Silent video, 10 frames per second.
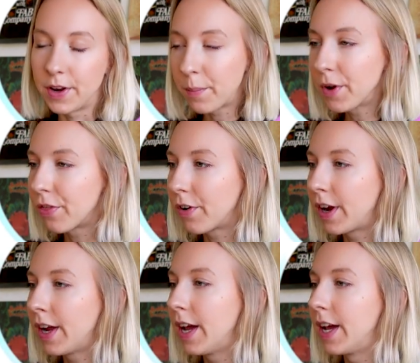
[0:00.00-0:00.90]
Number
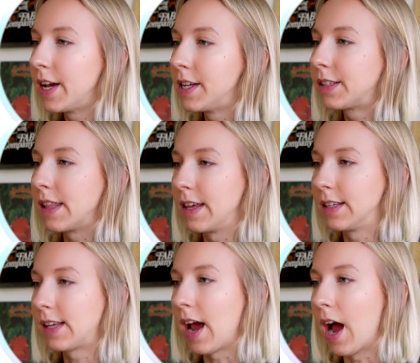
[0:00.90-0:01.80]
three is
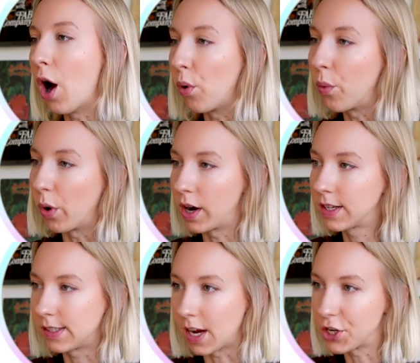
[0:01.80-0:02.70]
this how it
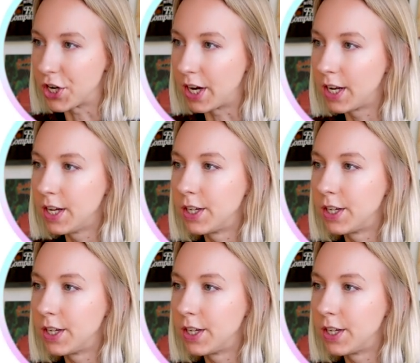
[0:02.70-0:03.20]
works section.